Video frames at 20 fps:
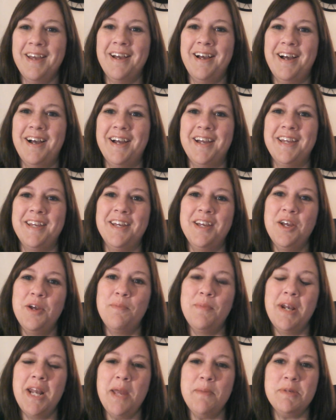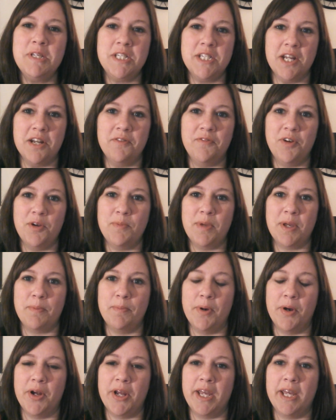Hi, my name is Jennifer
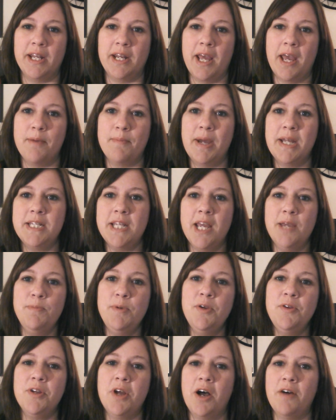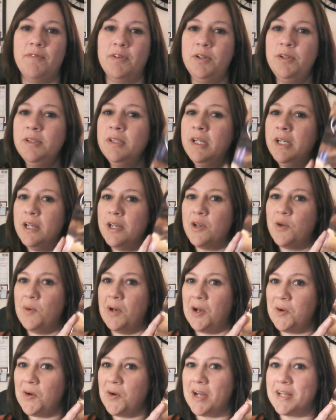McMurrain and my debut novel,
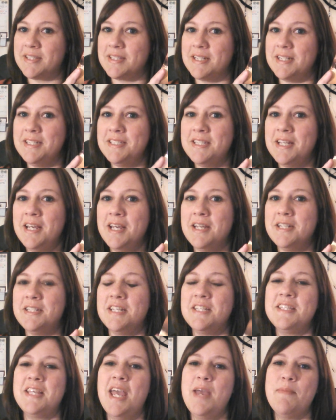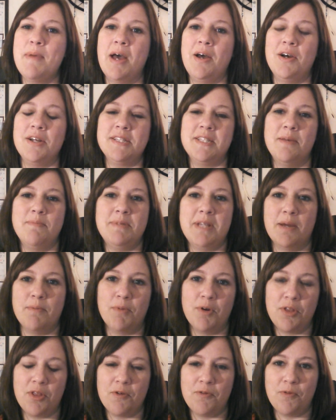Quail Crossings, just came out on
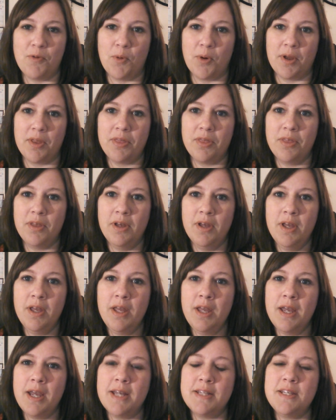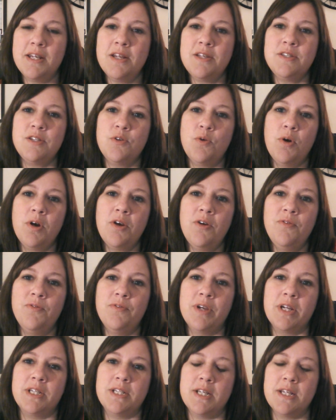September the 4th. It's an historical
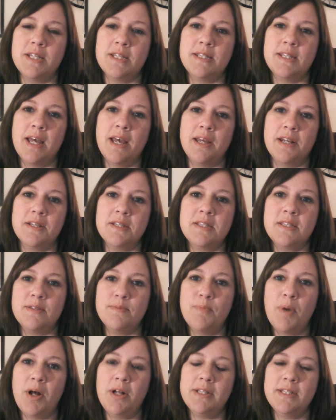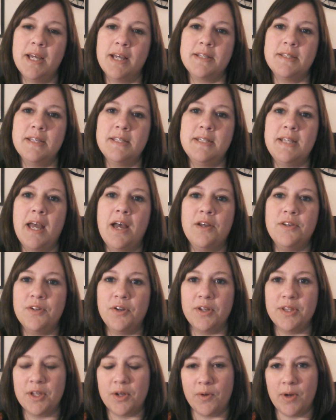fiction set in a small Texas town
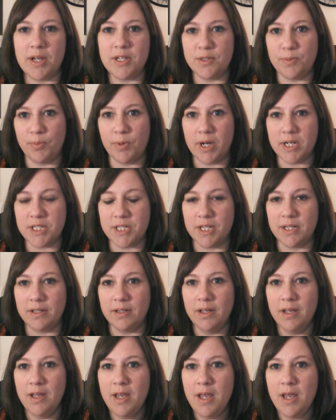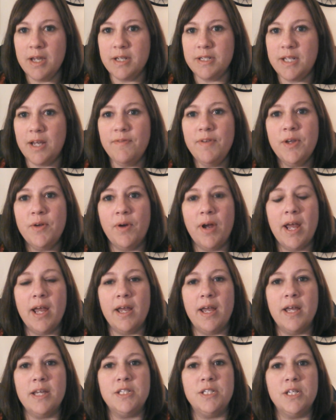during the Great Depression. Debbie
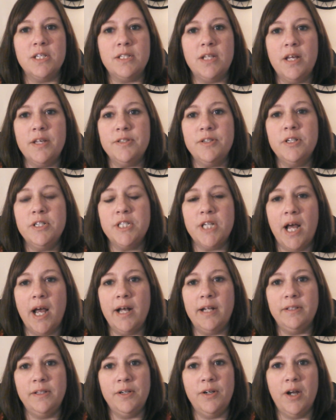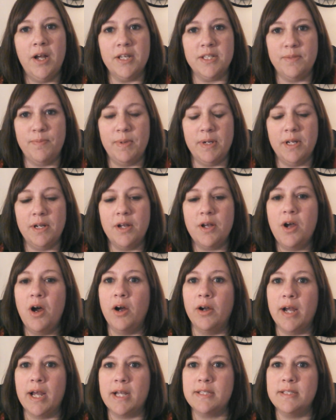Grant has just lost her child and her husband in a
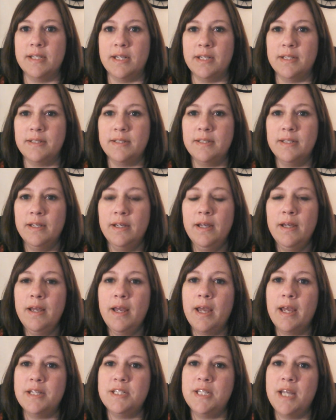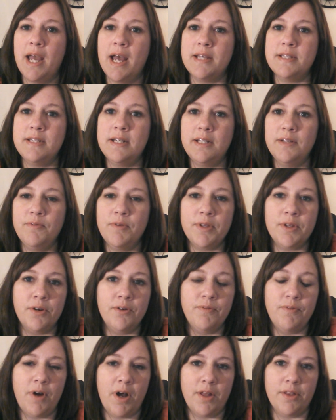car accident, and she has to live with
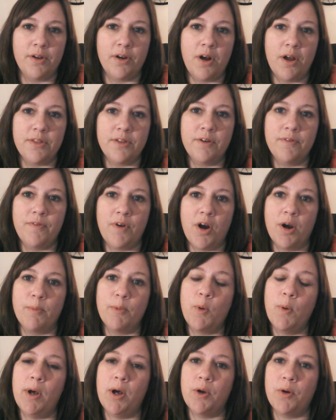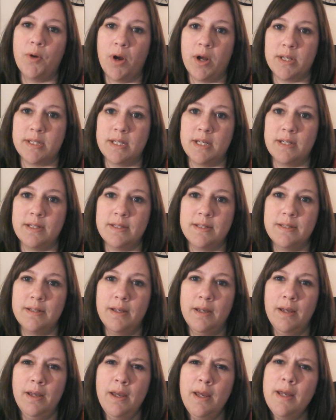her father on their farm, Quail Crossings.
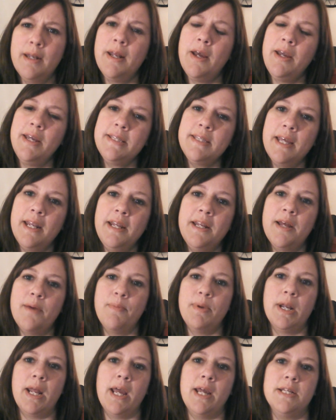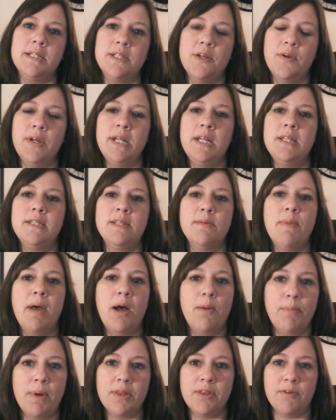Now he's getting up in age, so he needs some
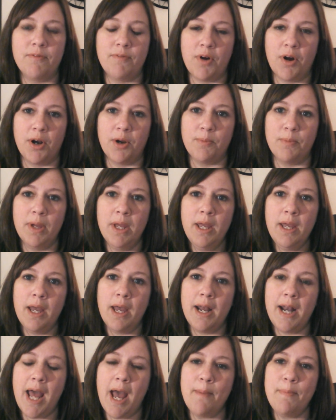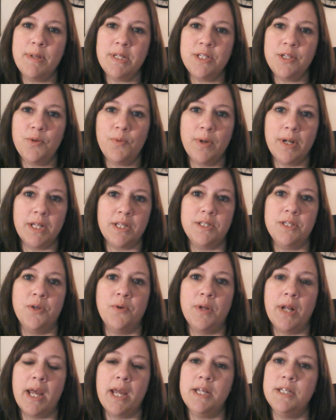help on the farm, and happens to run
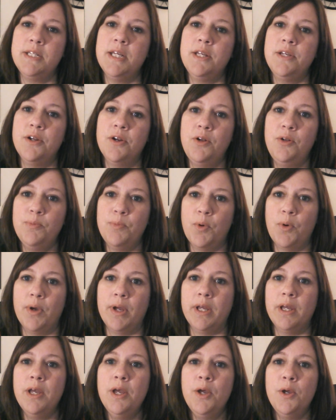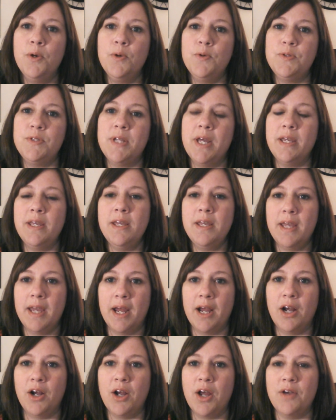into an 18-year-old boy who's taking
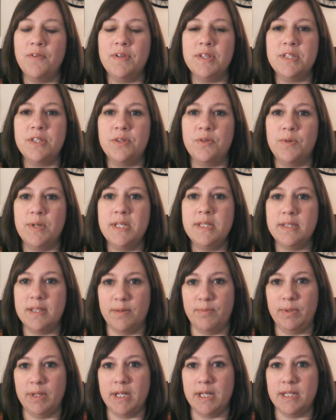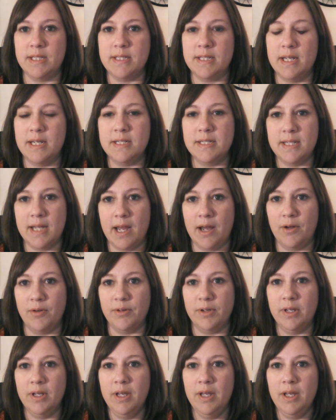care of his three siblings in town.